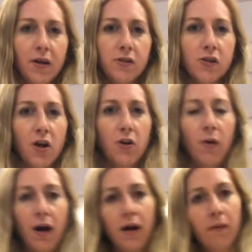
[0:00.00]
So
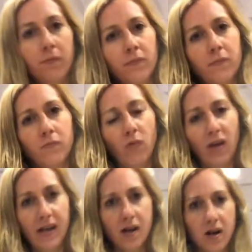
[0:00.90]

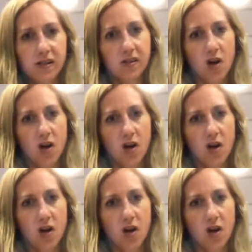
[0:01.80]
really nice